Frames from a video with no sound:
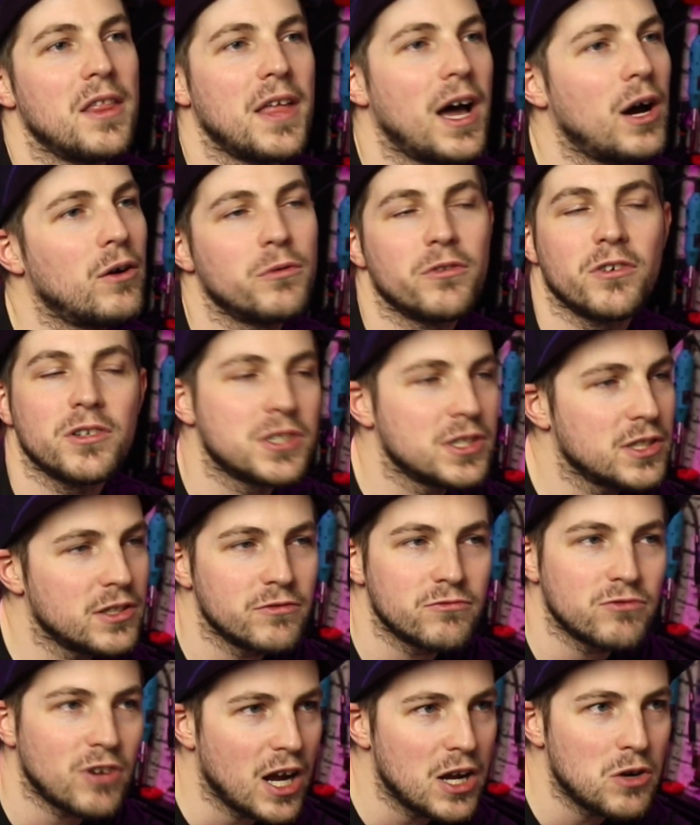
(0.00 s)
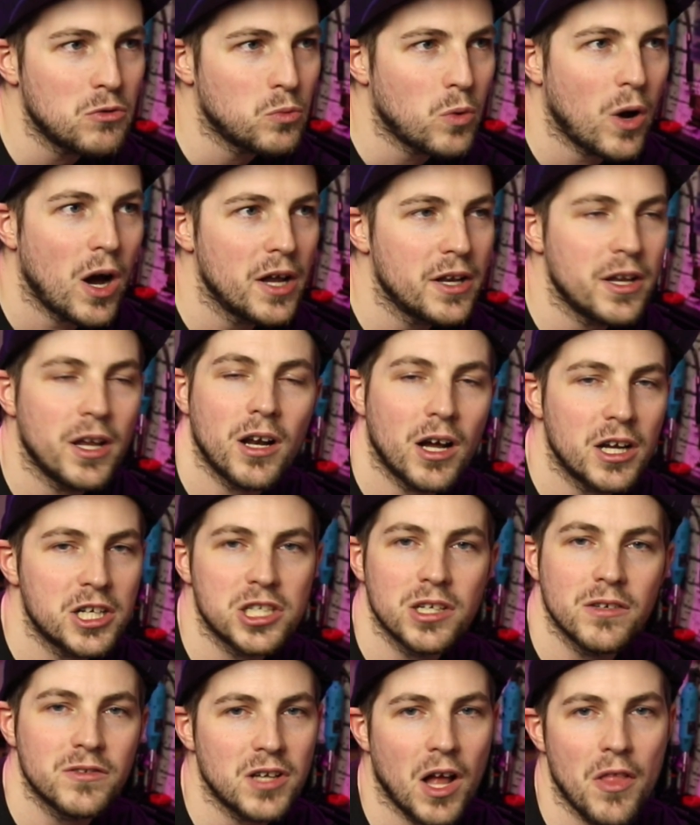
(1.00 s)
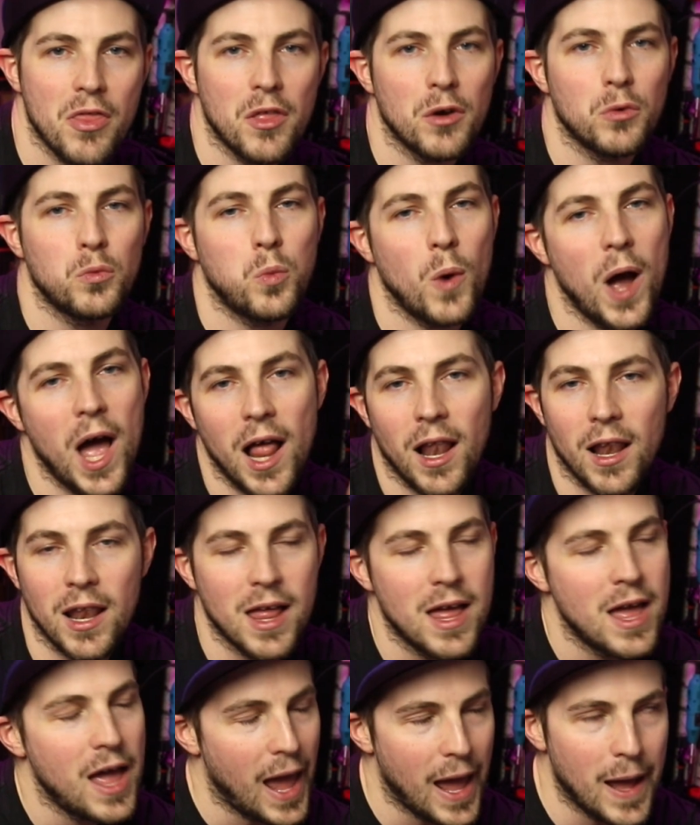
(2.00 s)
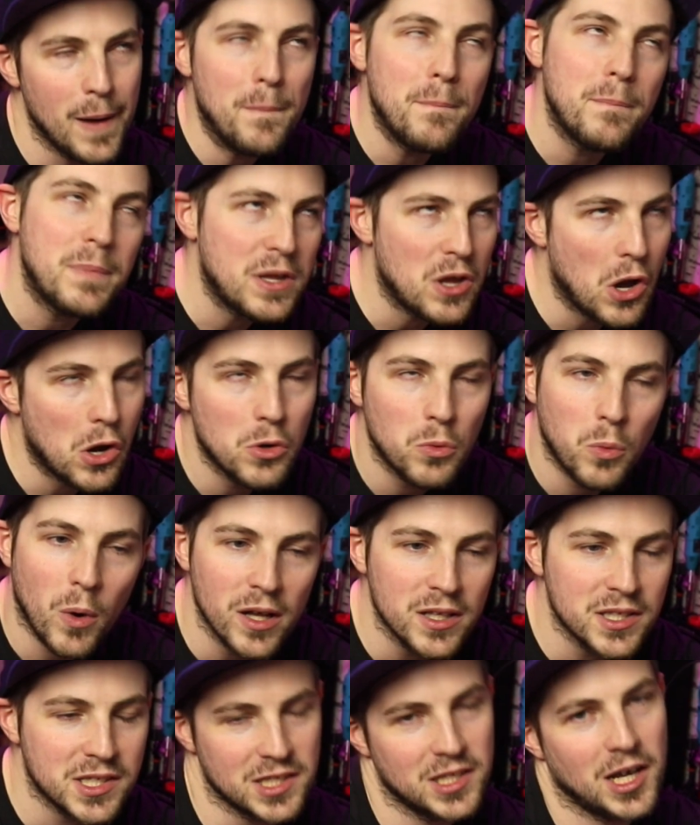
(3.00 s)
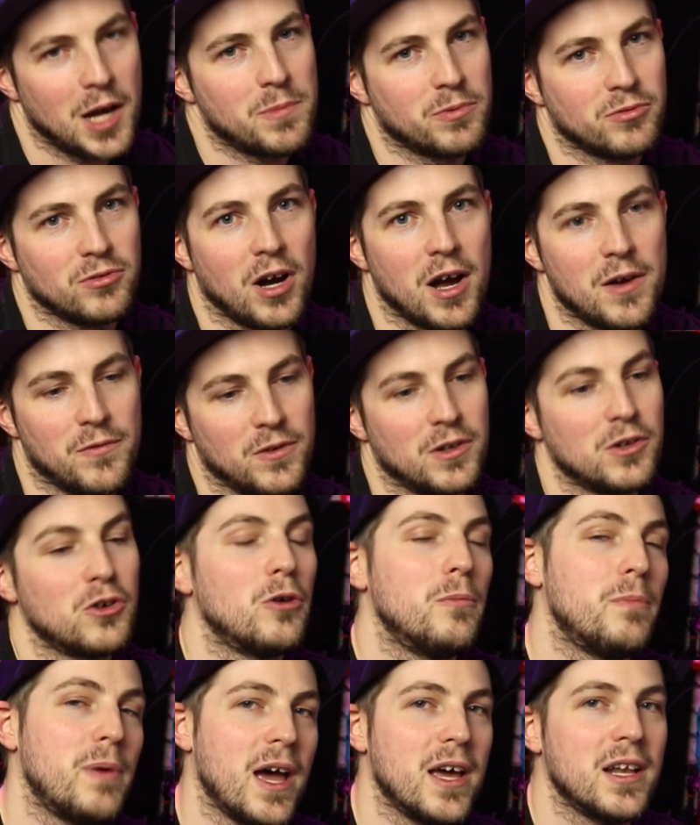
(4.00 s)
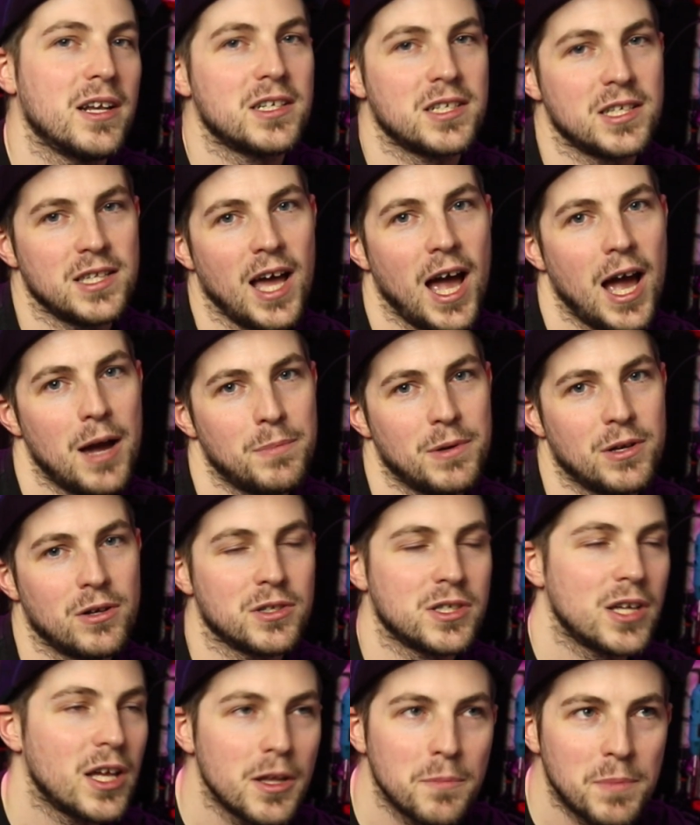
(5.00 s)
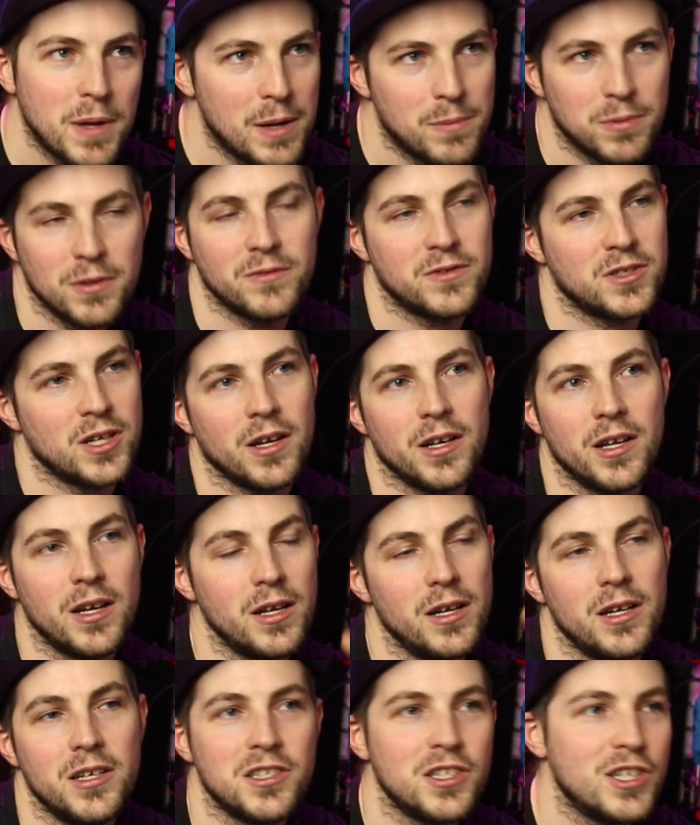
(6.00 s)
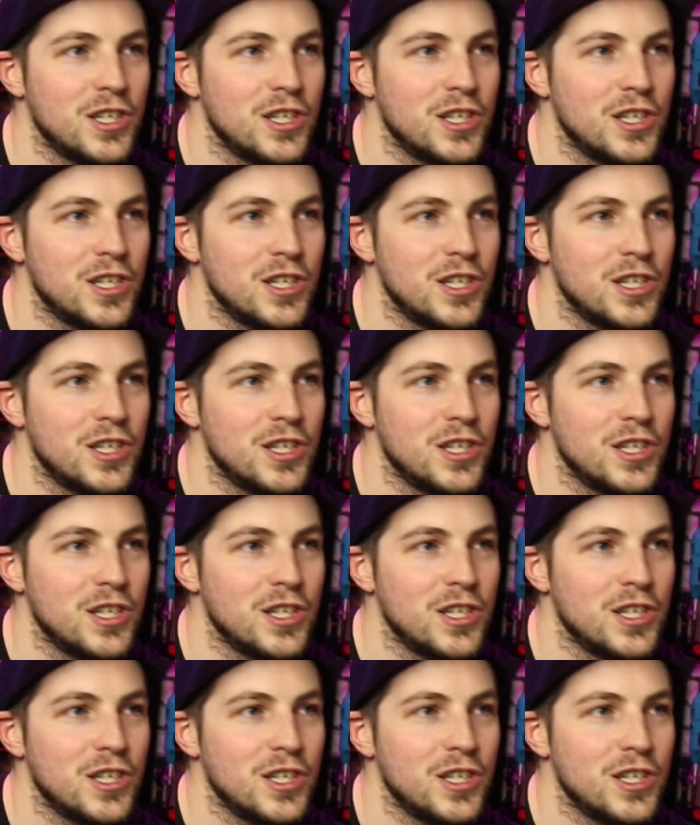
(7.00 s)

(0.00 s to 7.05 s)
that wasn't the right one, and I should have done the Well MB01 sniper rifle and compared it to that because other people have done it and it's